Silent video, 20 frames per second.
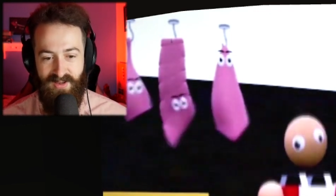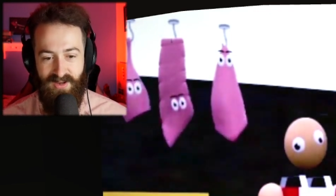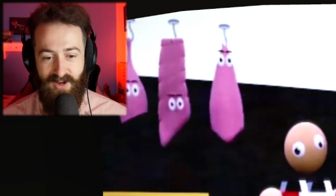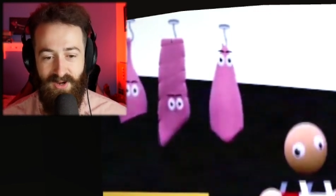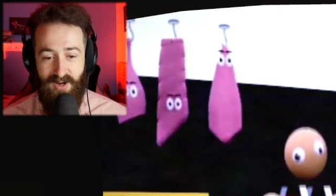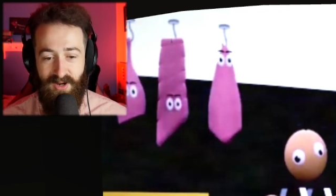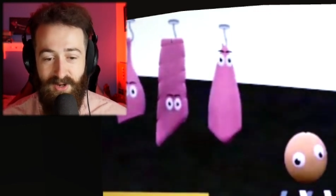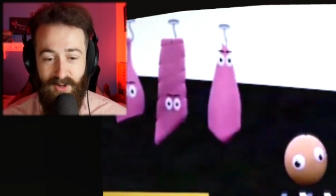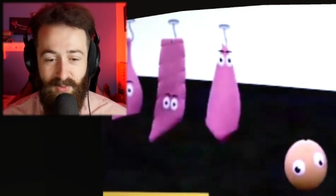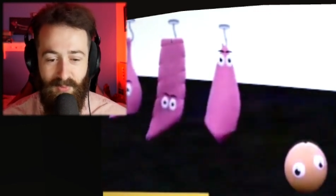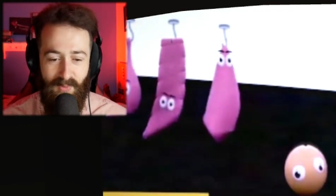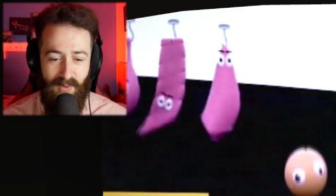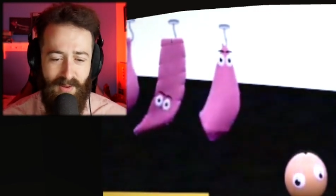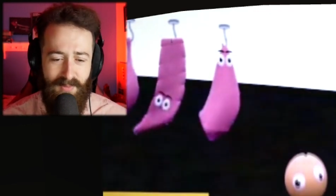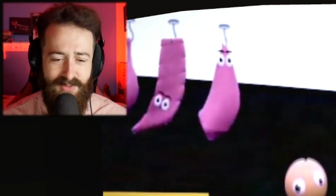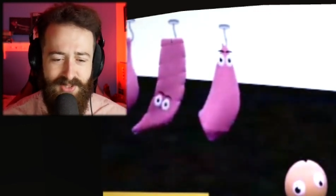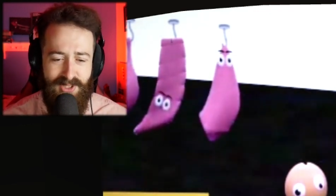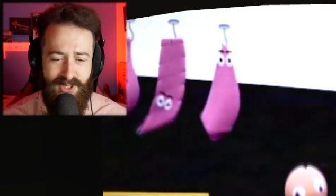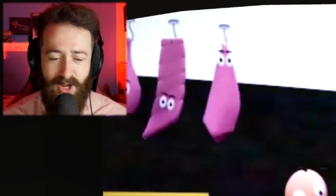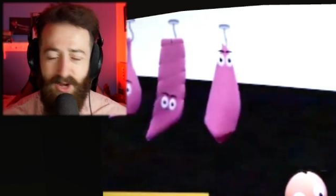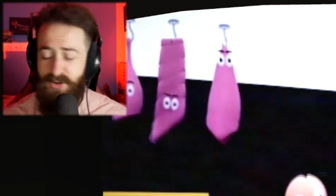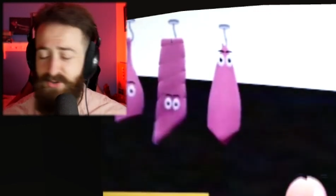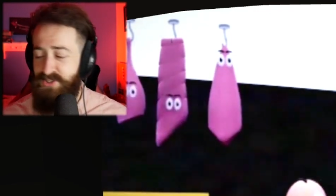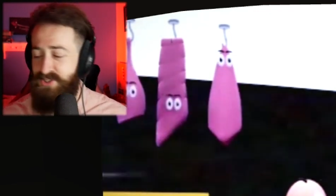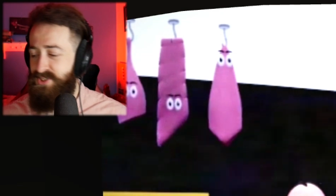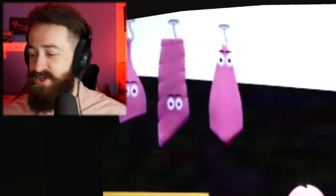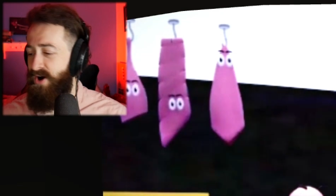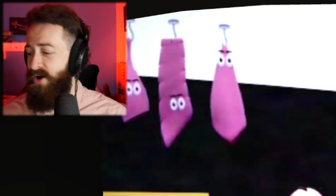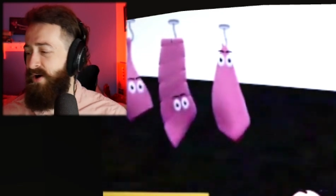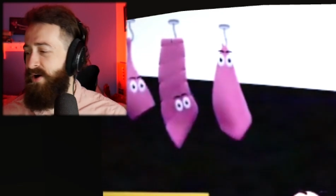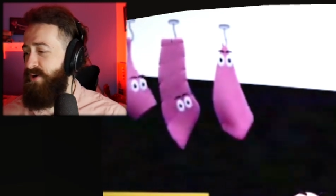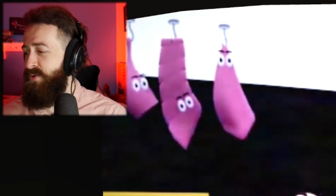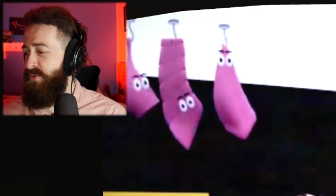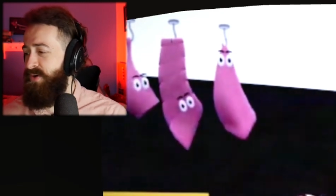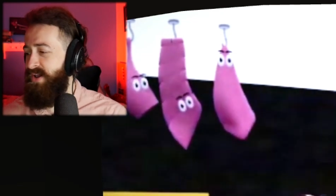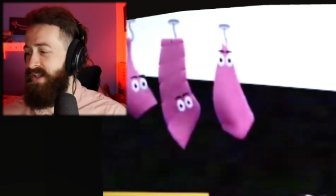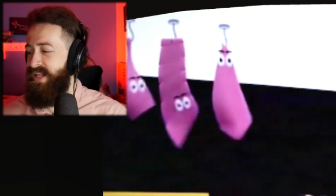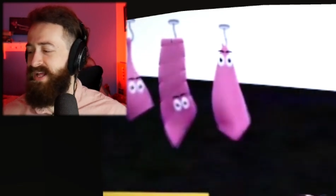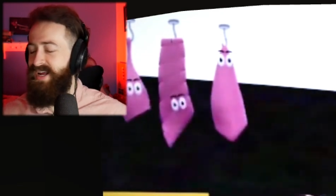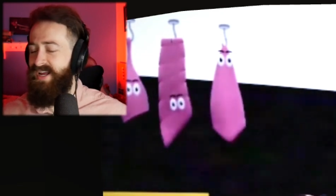Oh, I'm so sorry,
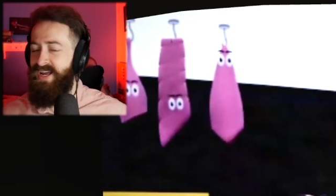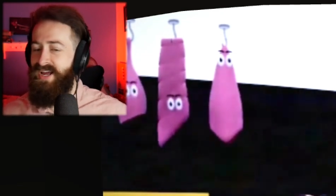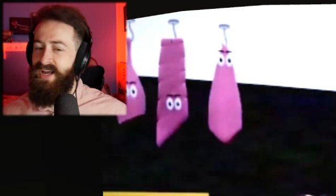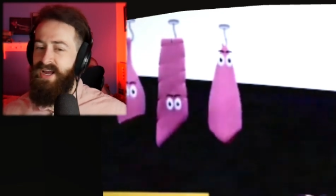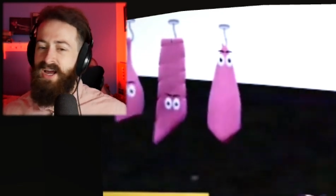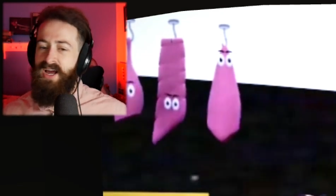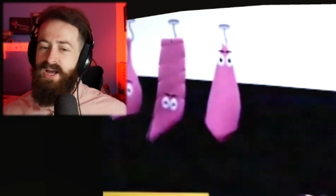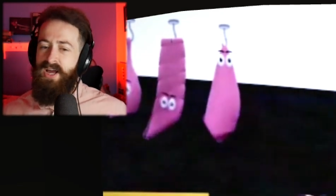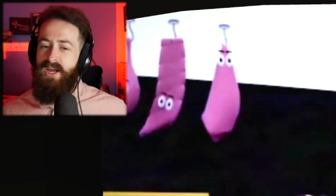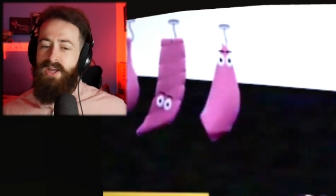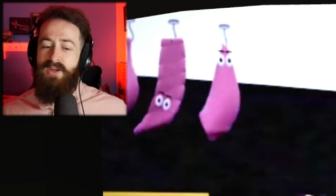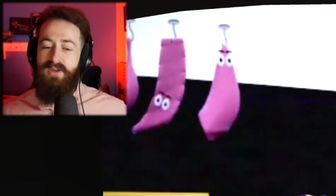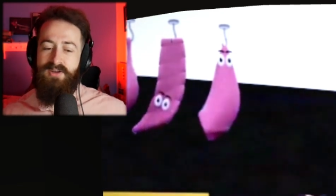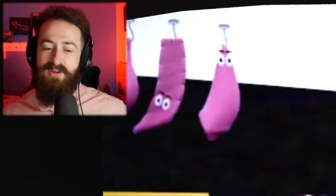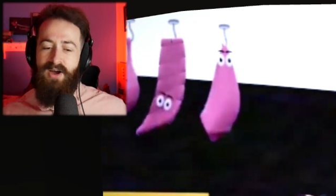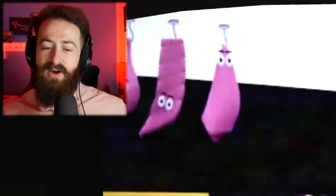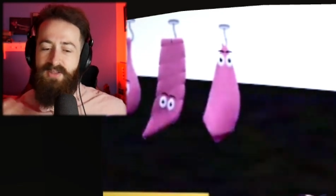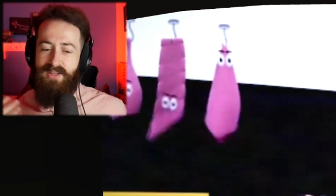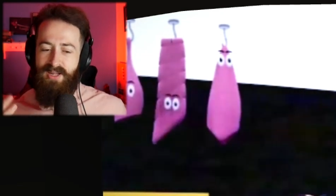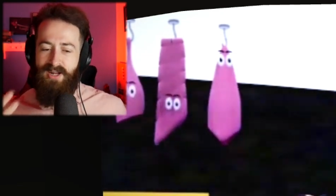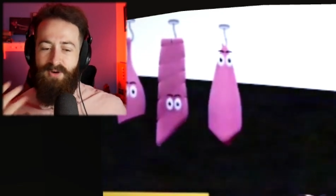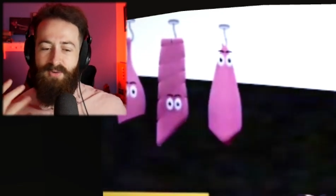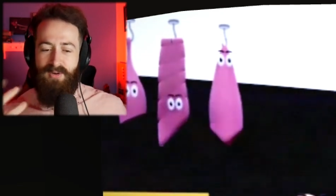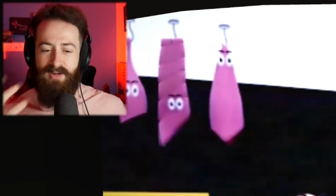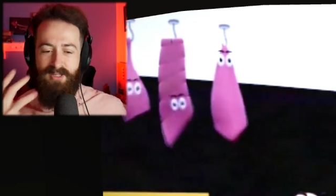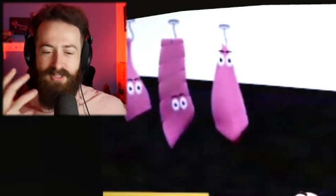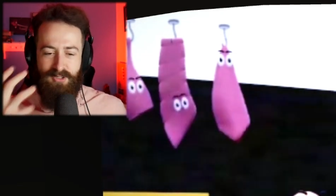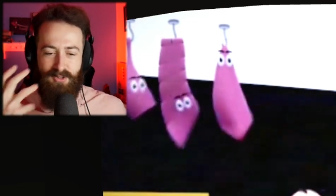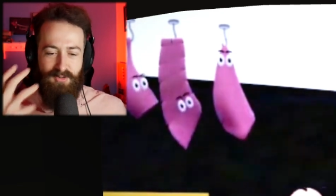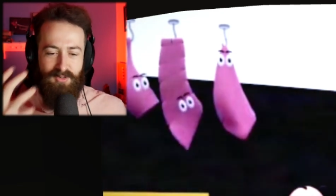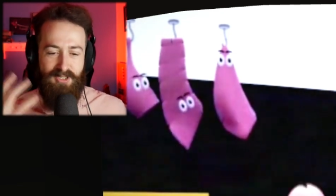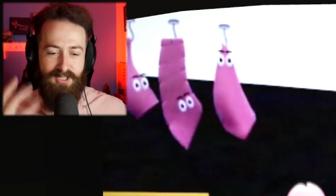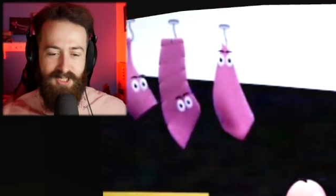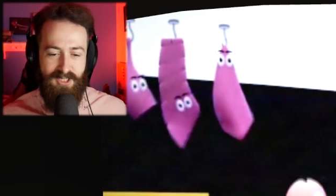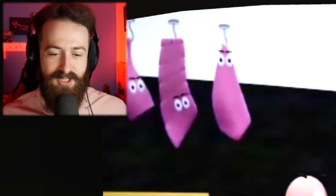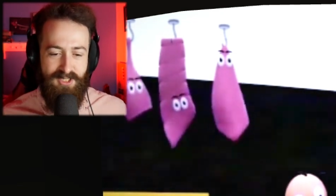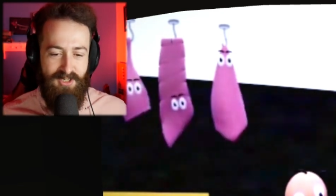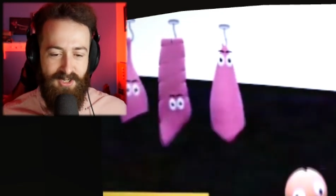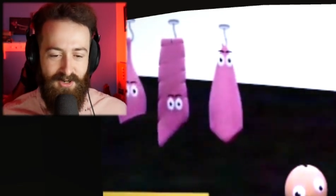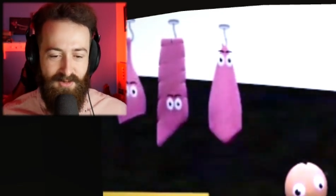Wooly. You know that I wanted to
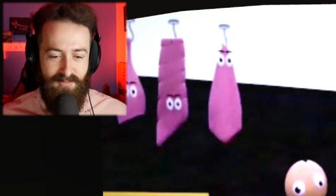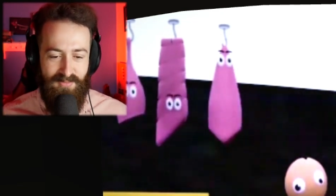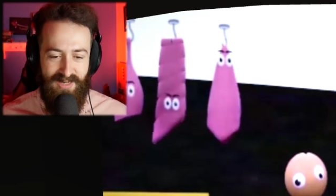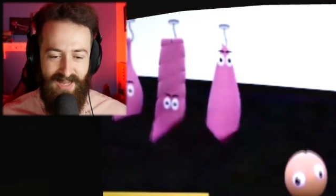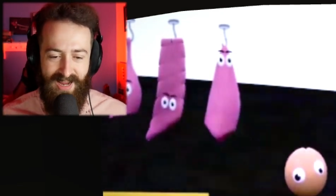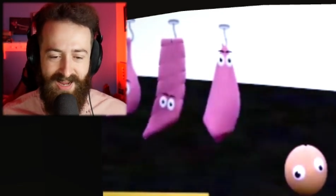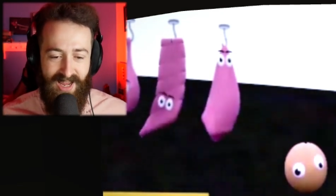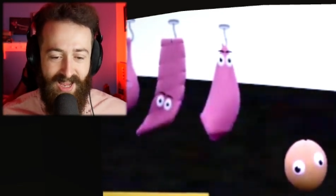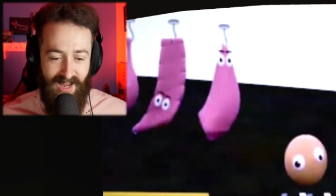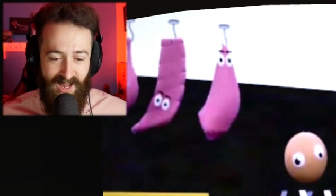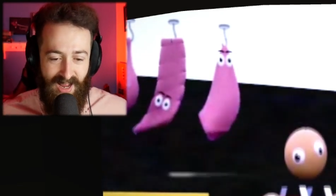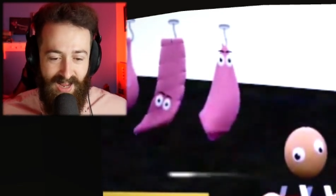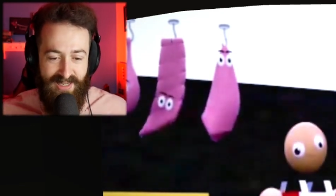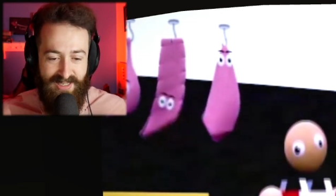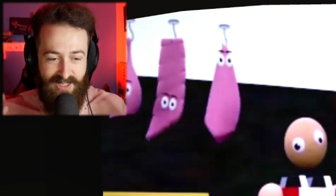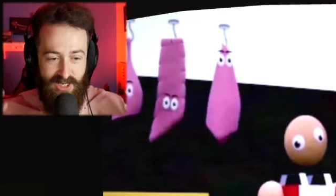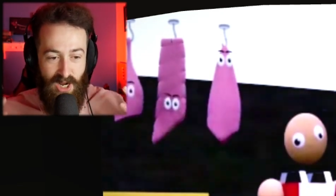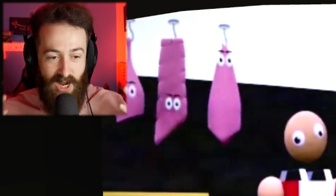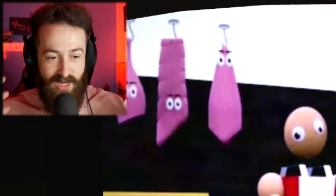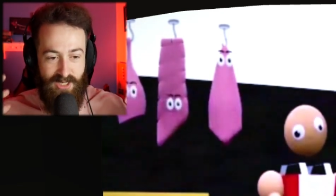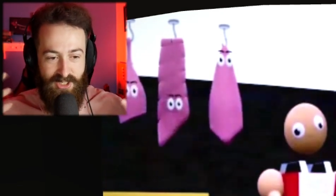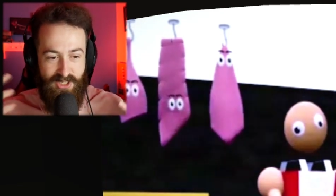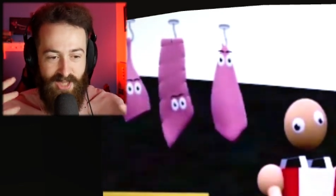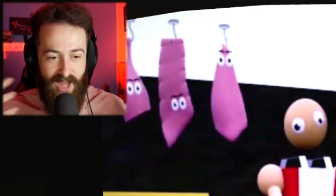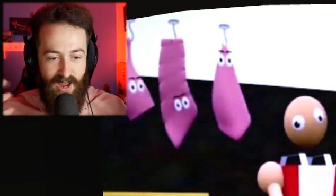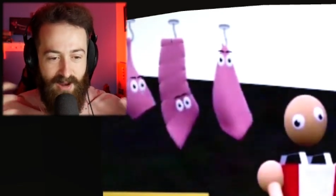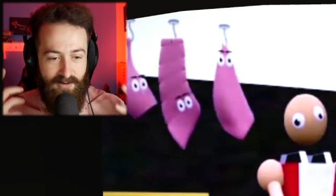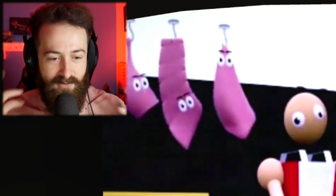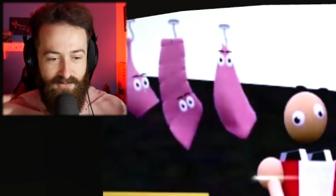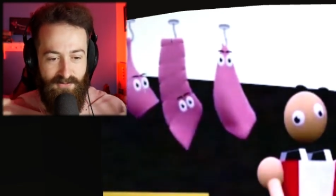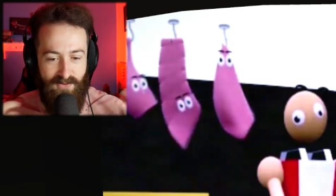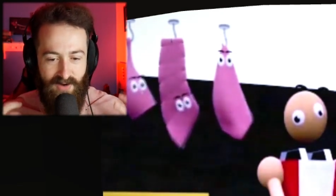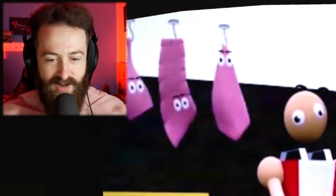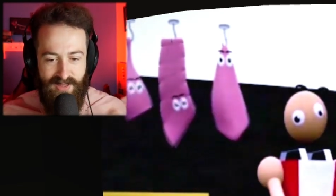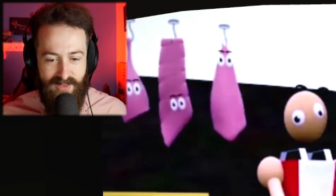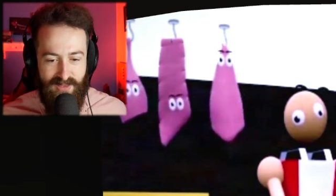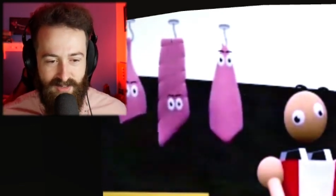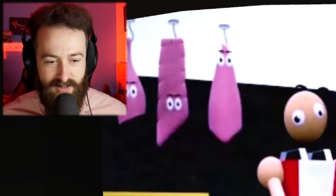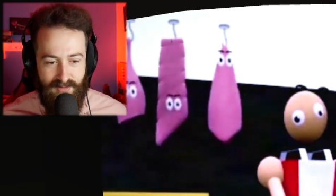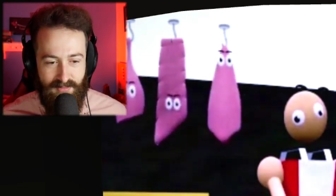resist her, but I can't. I, I just can't
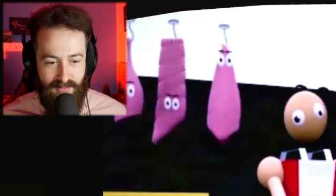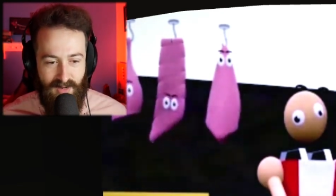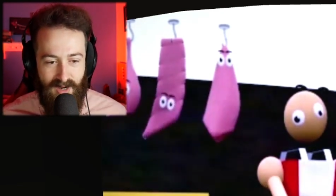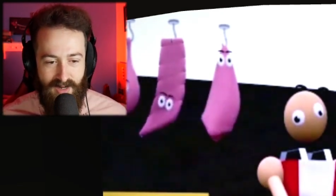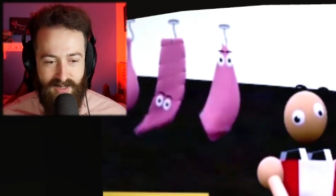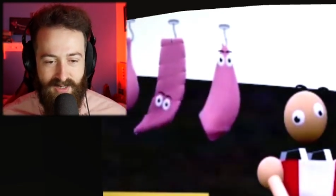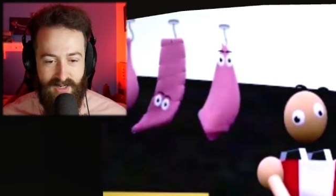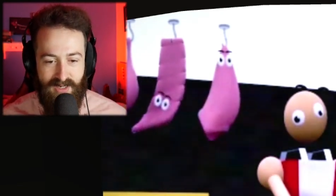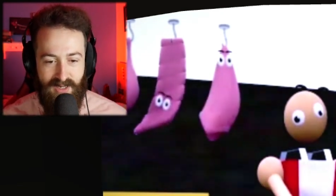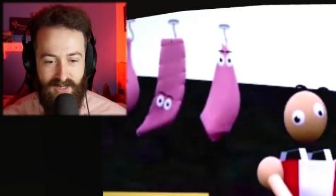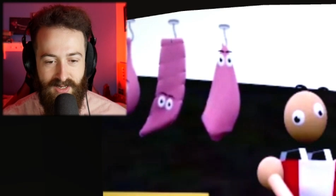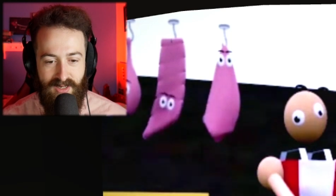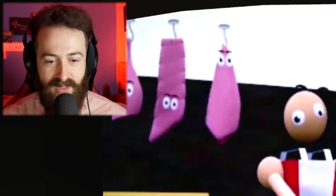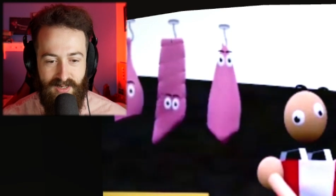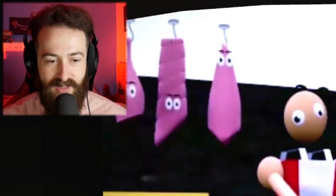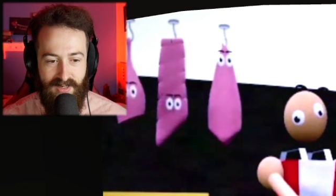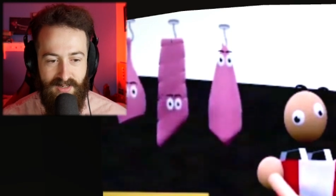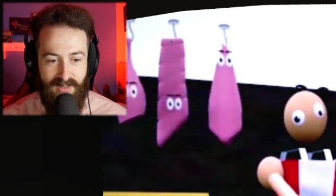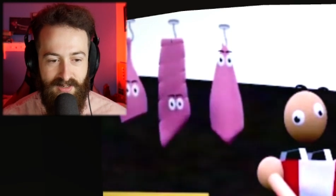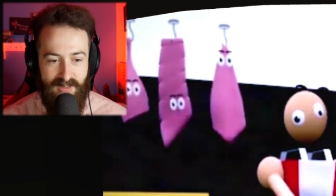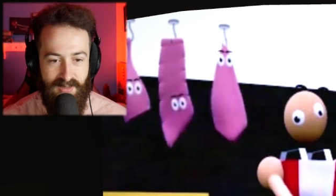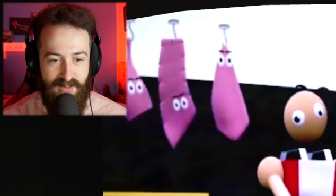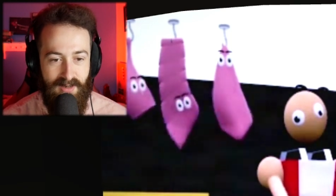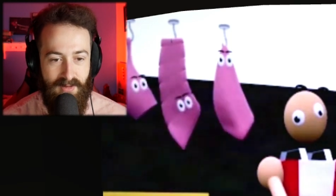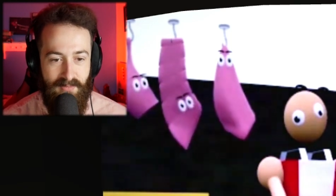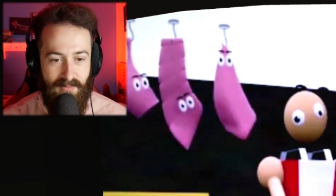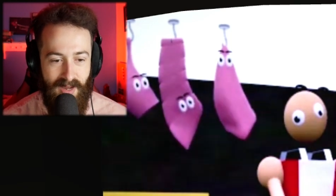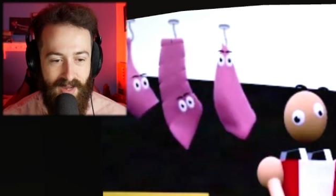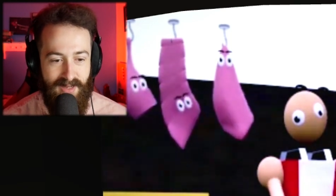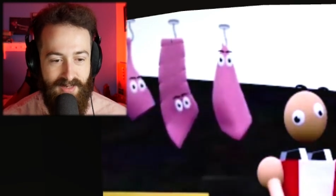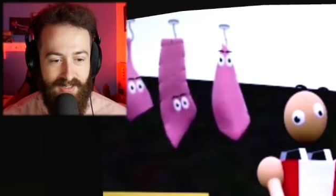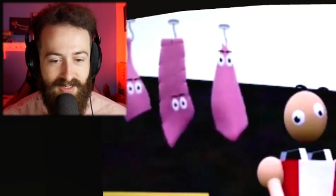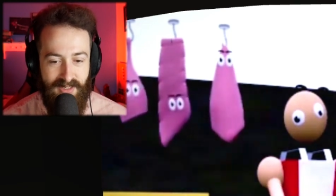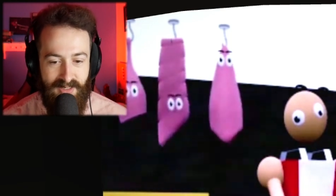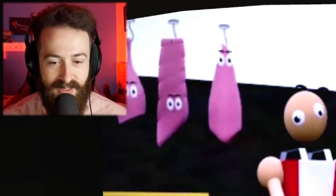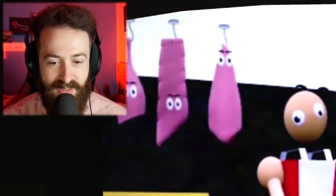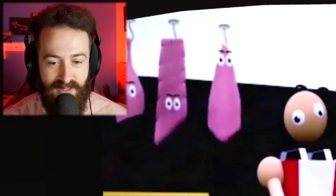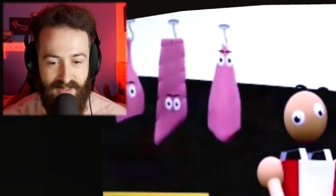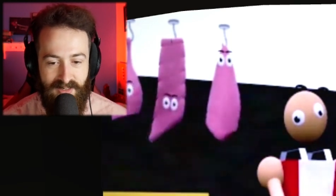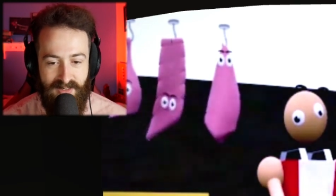fight the demonic, Amanda.